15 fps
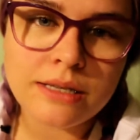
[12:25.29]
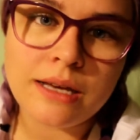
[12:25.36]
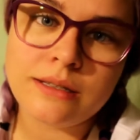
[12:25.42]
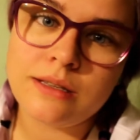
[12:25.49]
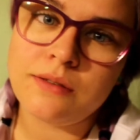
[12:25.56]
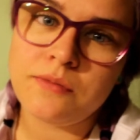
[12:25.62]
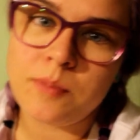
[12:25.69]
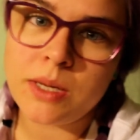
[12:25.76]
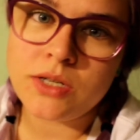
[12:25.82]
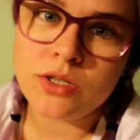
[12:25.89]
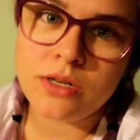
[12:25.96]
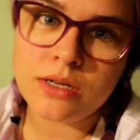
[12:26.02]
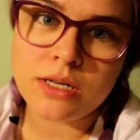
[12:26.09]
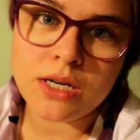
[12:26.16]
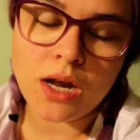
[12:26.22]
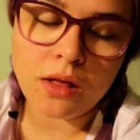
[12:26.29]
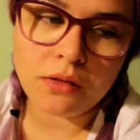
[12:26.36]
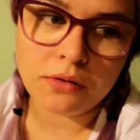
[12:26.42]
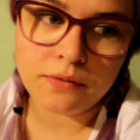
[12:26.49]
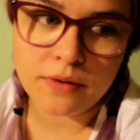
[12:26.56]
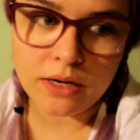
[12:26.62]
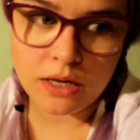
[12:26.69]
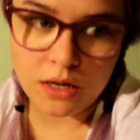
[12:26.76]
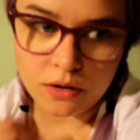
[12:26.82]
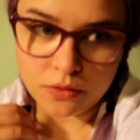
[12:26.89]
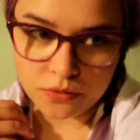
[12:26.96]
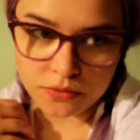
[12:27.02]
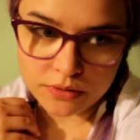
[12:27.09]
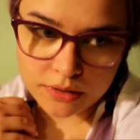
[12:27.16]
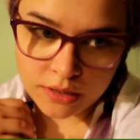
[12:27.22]
as I've mentioned in other
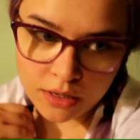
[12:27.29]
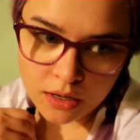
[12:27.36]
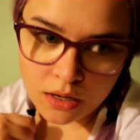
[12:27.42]
videos.